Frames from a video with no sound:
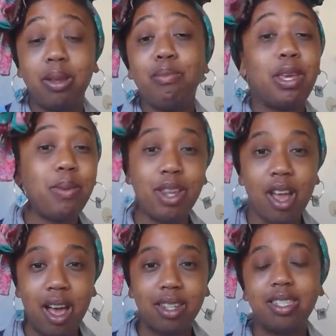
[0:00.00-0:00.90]
Maybe
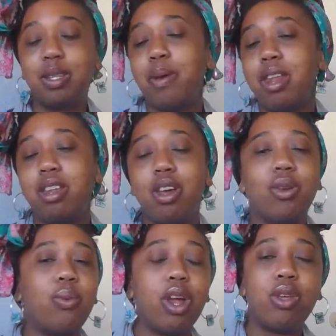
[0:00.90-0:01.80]
not, depending
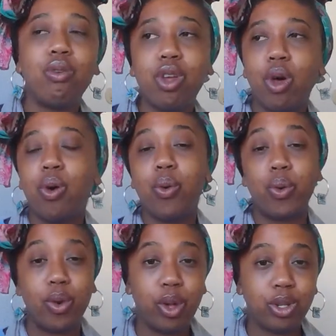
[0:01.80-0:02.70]
on where you go,
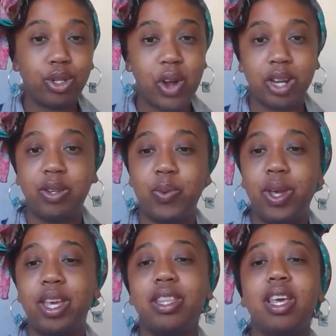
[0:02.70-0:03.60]
who you're surrounded
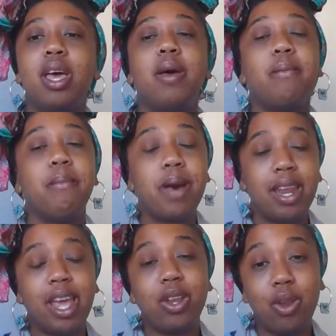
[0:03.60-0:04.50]
with.
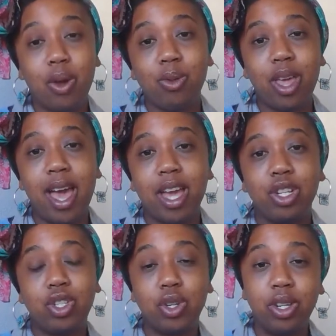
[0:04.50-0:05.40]
But I know
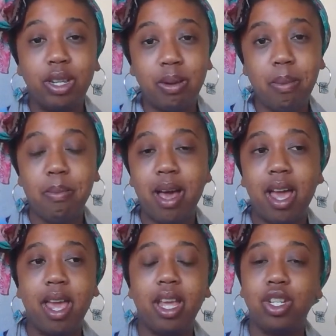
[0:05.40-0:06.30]
that during
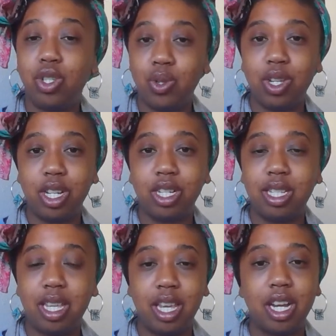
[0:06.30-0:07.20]
my 2
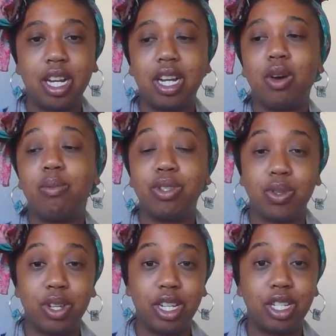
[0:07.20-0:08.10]
years here, almost
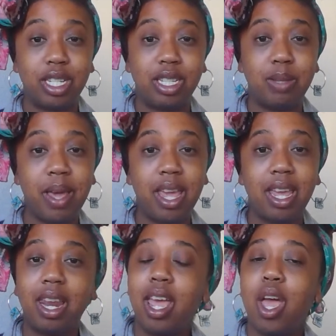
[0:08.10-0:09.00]
3 years in
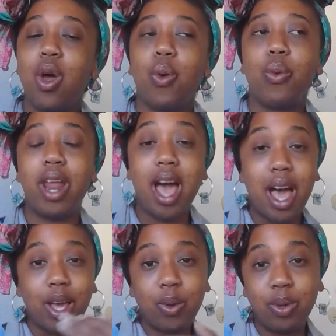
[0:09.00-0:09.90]
Spain, when
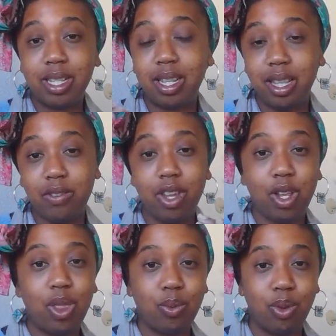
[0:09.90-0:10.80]
I was
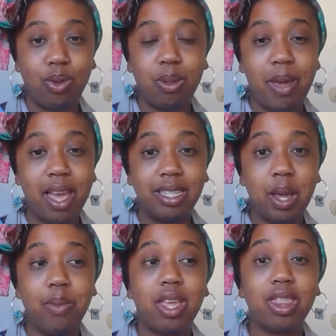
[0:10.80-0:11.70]
living through the
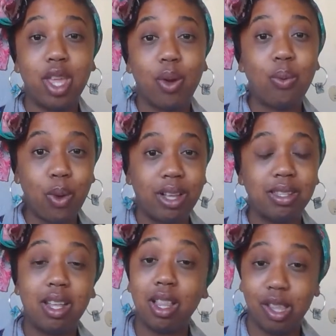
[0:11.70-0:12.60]
pandemic, there
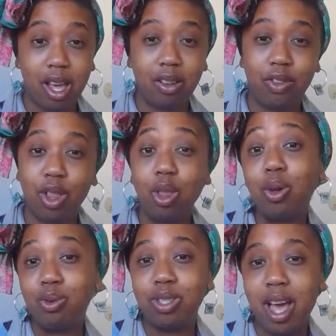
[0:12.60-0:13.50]
was a lot of
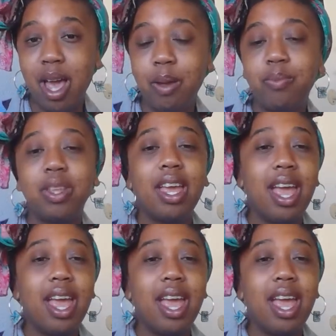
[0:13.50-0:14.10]
alone time.